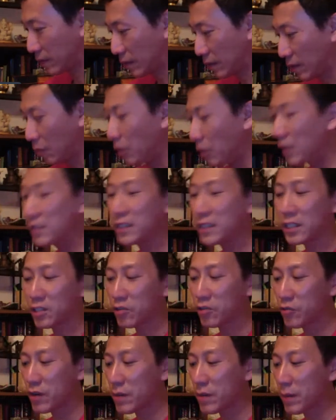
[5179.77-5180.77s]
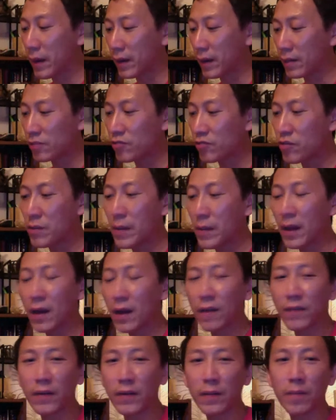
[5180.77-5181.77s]
What is he dreaming? Dreaming
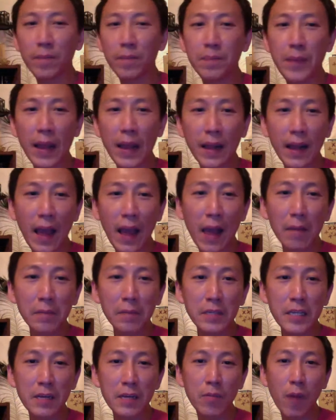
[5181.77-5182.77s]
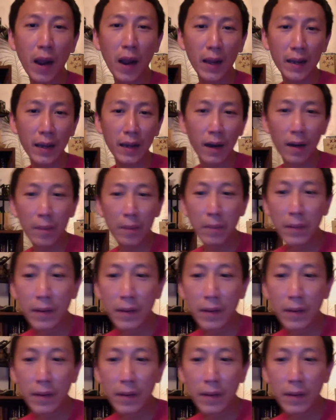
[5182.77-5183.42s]
of a big empty white cup.